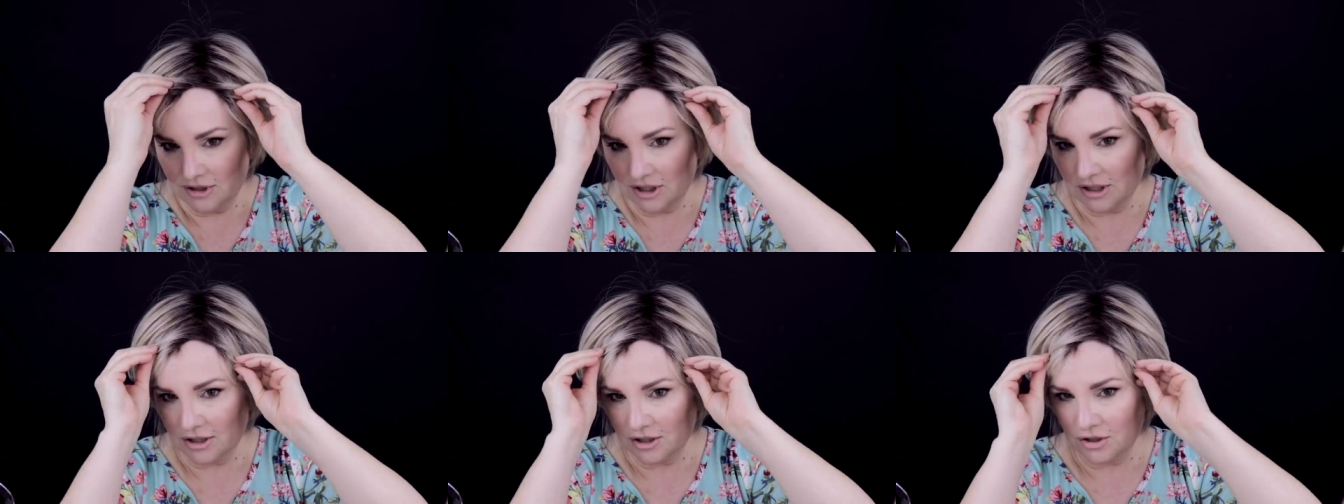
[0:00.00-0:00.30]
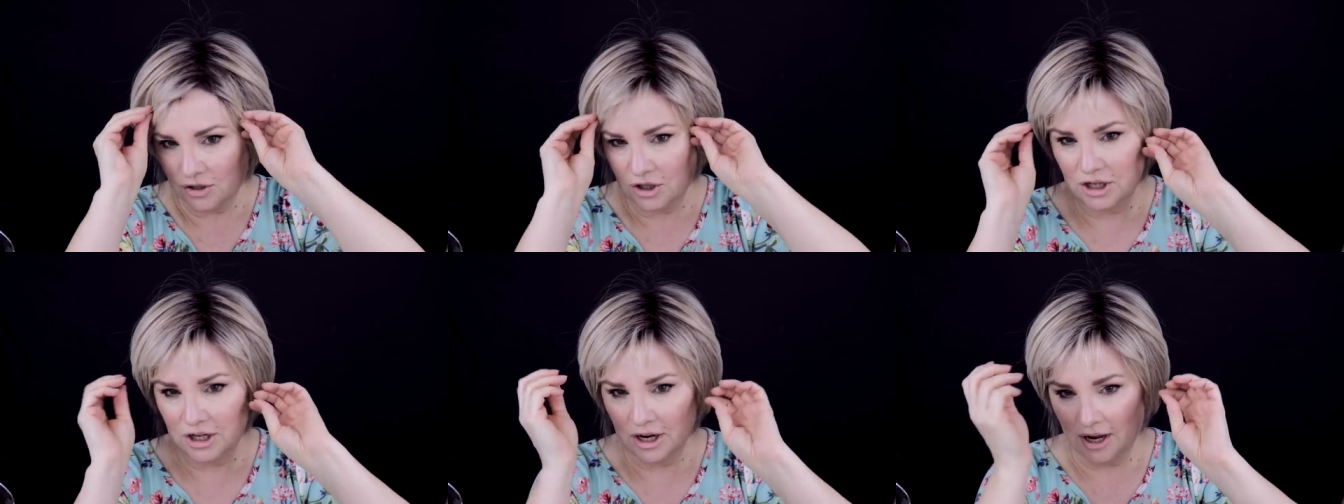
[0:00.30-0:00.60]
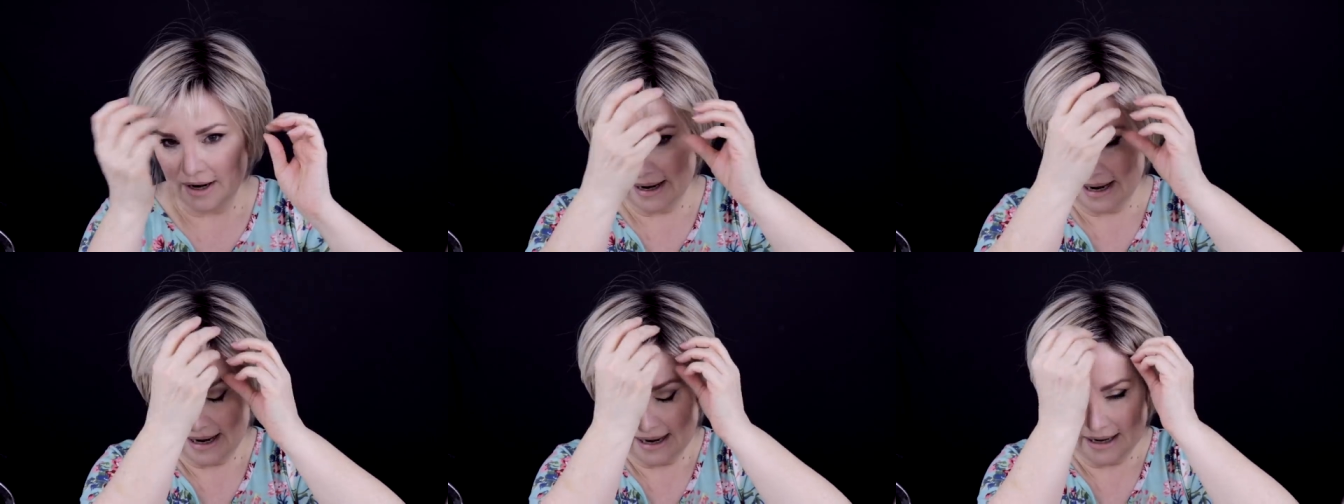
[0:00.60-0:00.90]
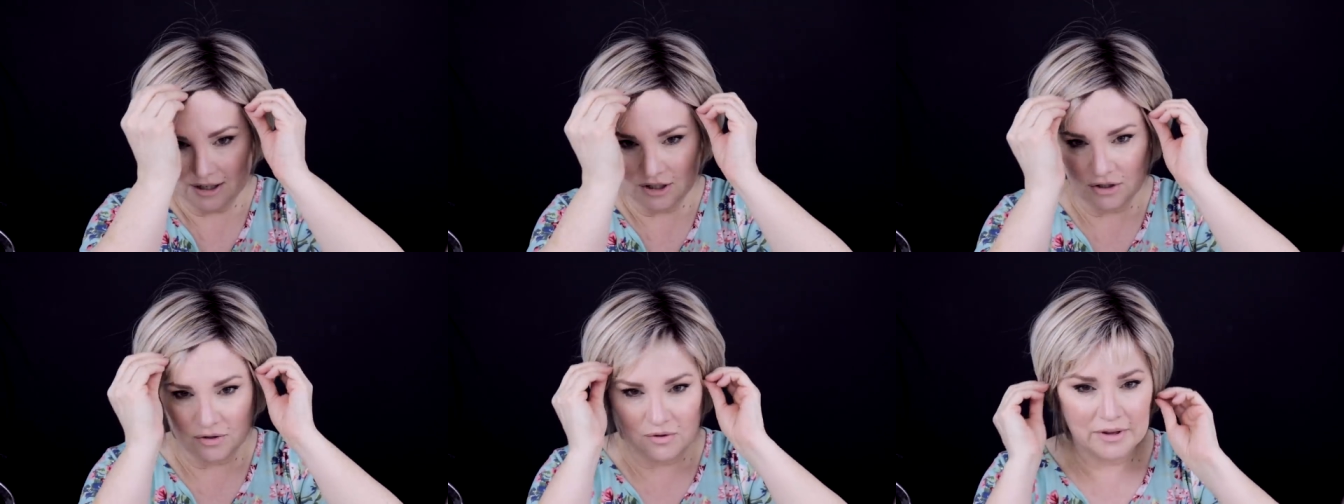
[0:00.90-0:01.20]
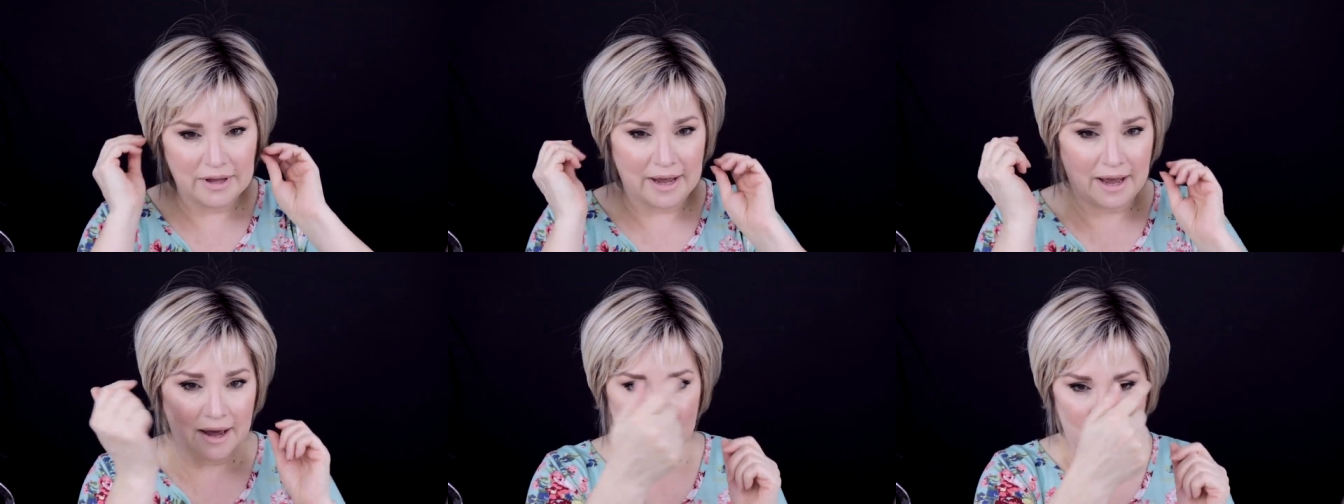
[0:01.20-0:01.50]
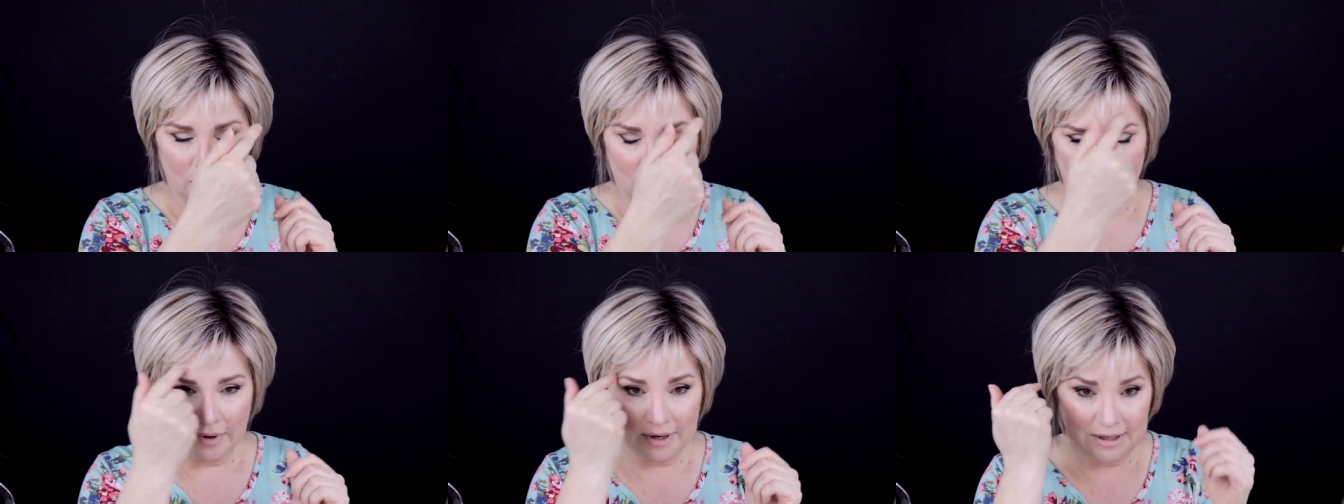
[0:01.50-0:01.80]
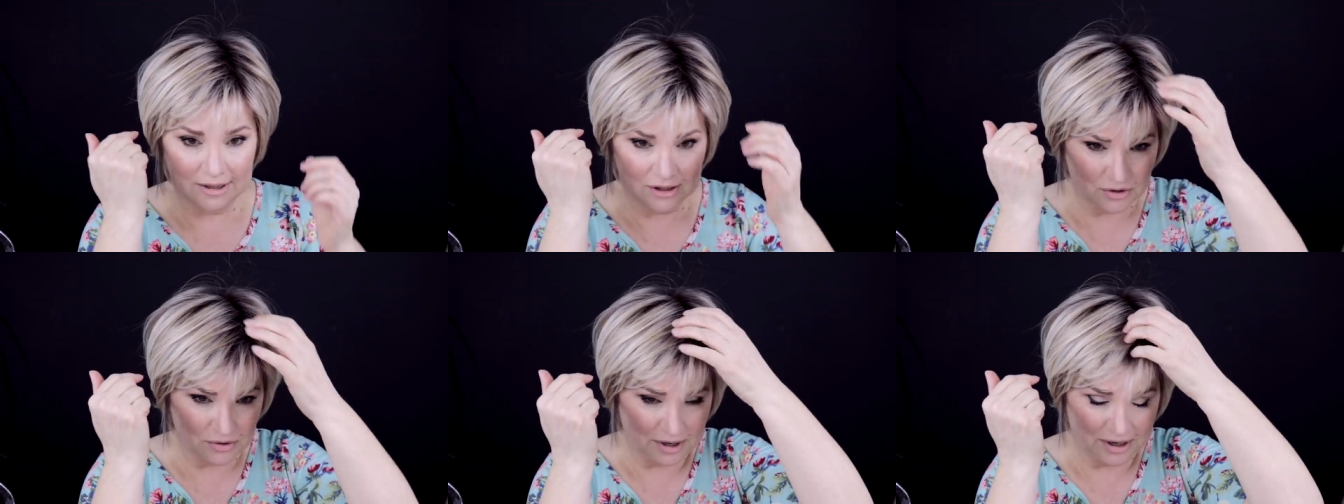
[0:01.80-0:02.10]
just could not handle that
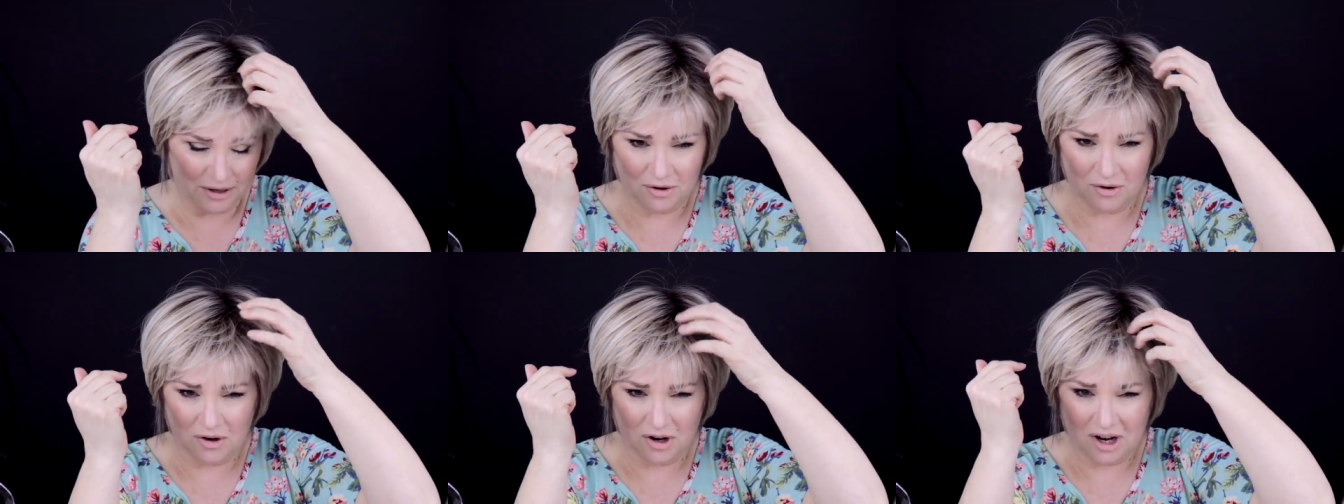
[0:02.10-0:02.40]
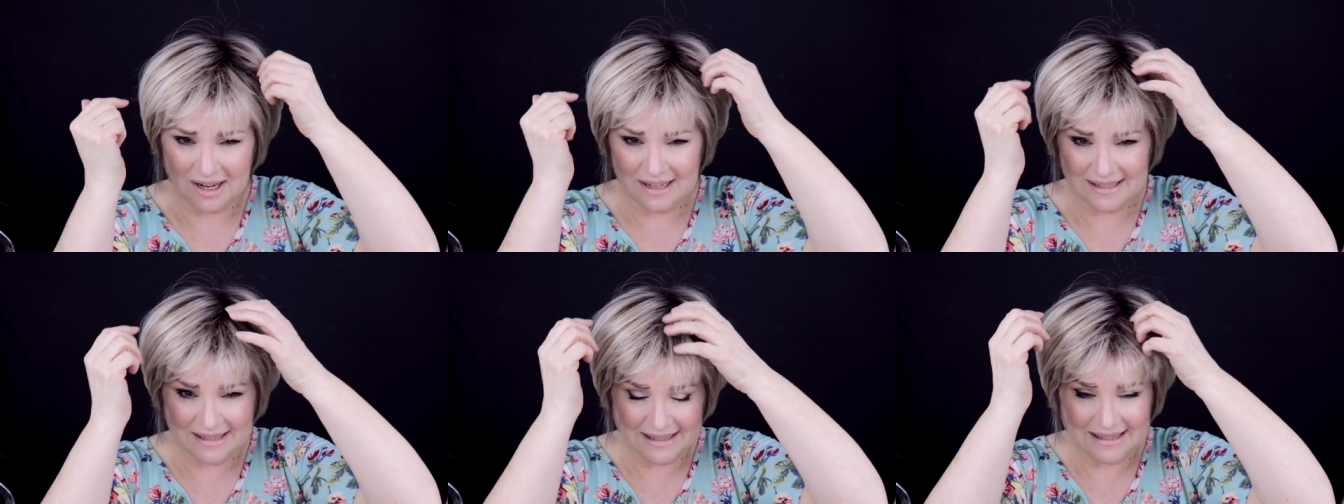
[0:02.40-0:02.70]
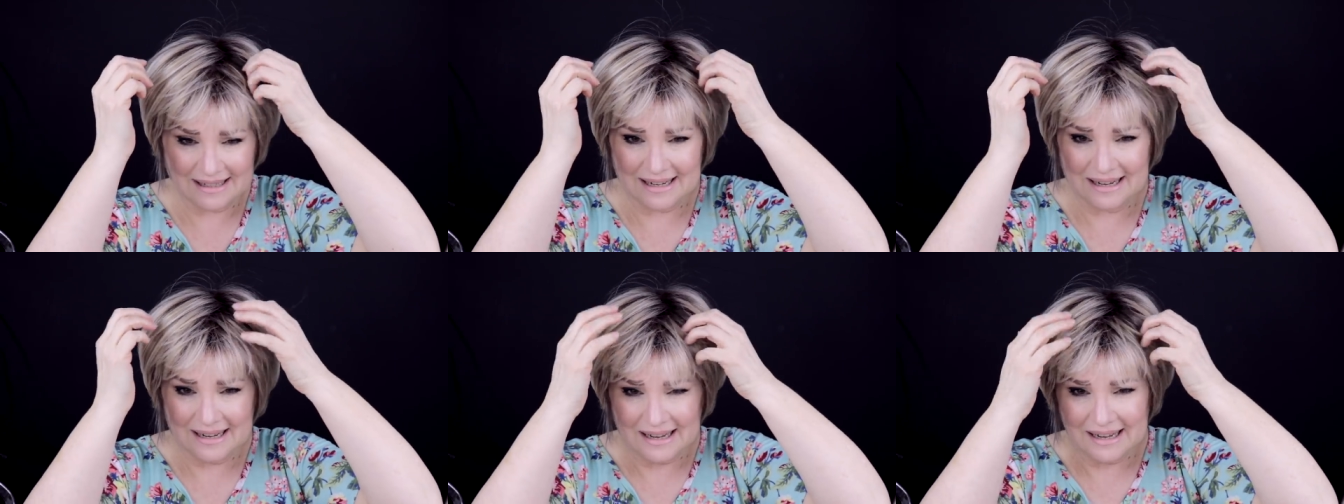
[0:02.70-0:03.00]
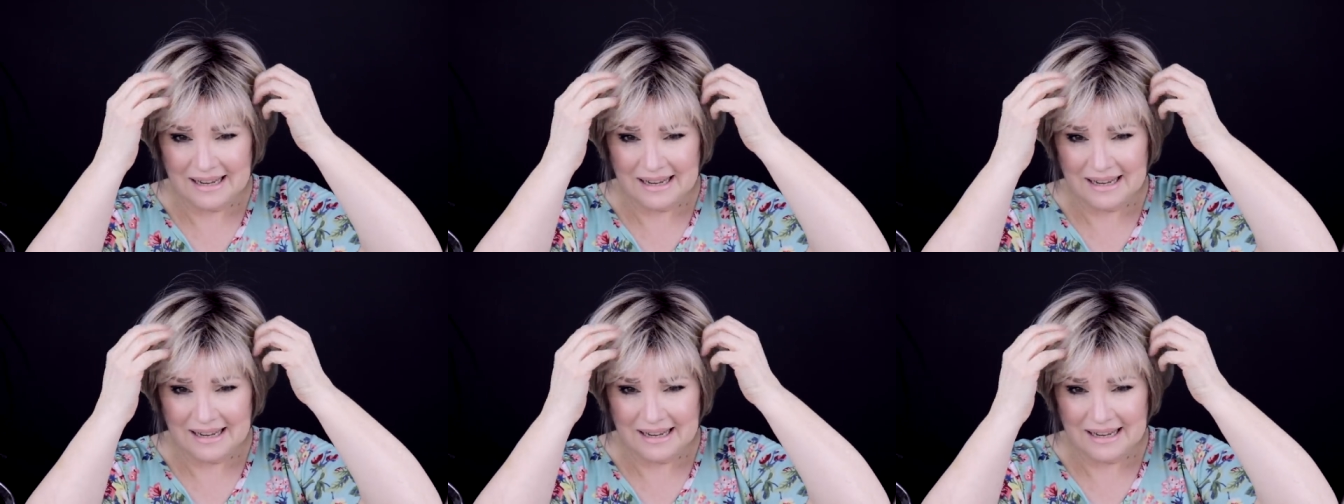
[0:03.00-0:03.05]
right straight across.